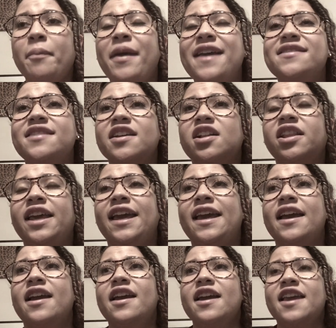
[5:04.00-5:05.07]

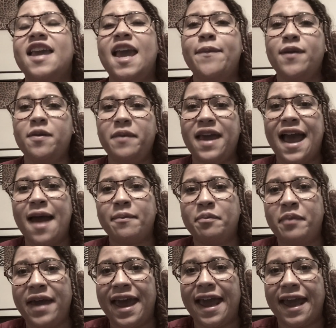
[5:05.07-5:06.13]
basically keeping me
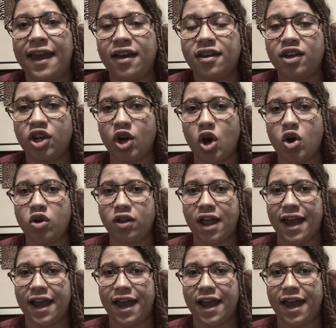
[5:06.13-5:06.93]
at bay, you know?